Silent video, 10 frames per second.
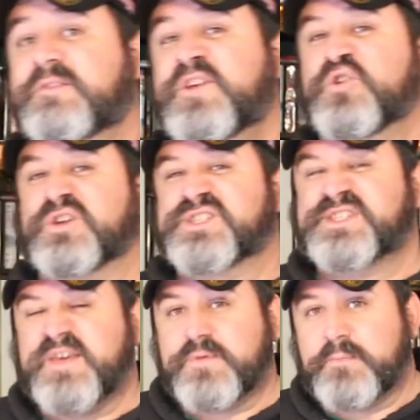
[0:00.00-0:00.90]
There are
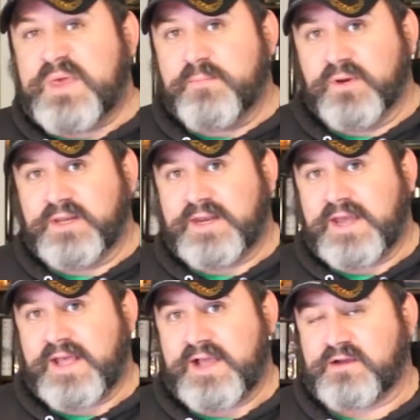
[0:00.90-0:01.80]
7 people in
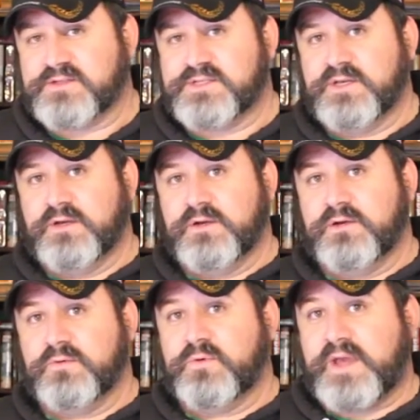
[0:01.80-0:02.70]
that house,
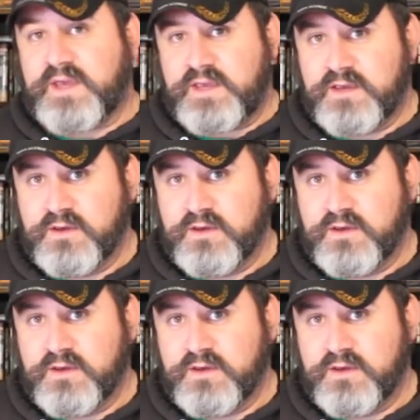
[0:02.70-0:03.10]
okay?